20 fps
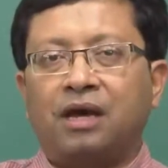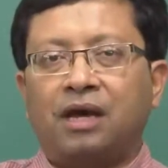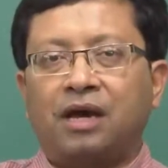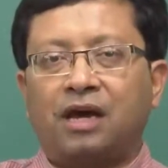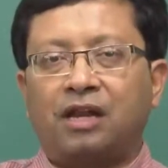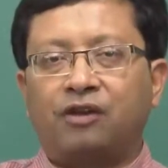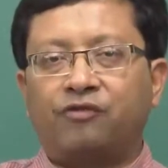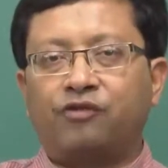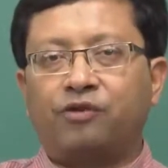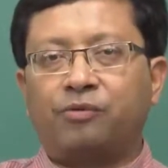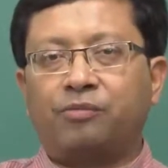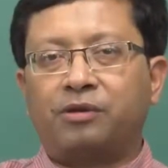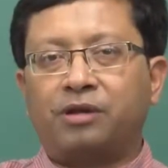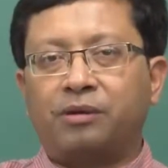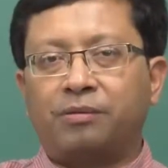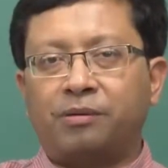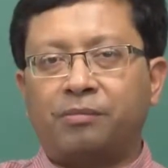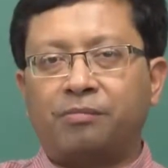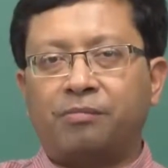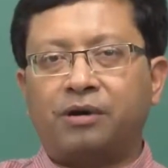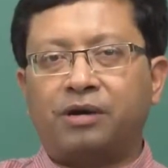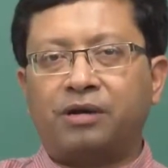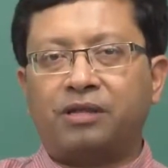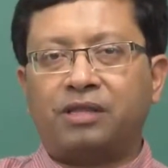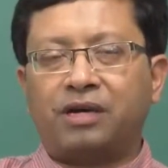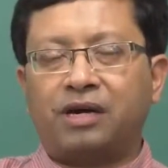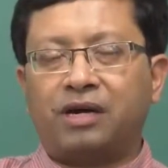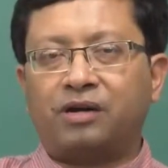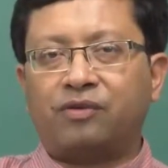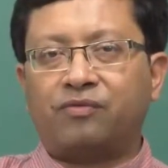And if you remember
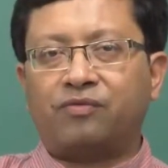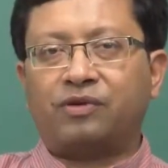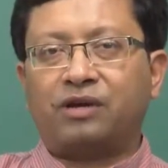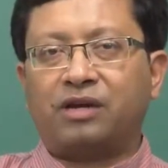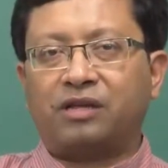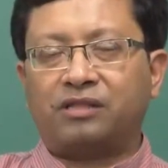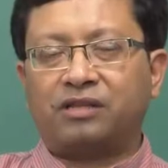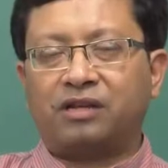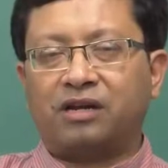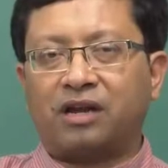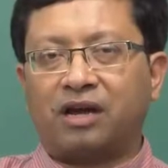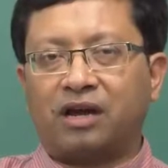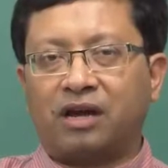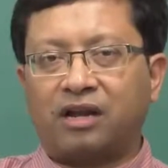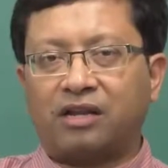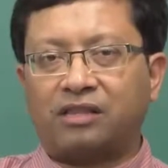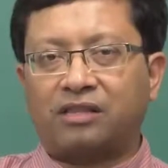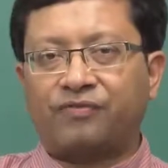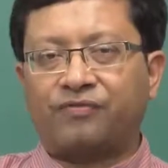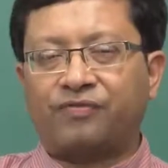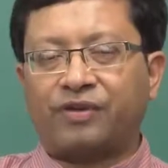that where the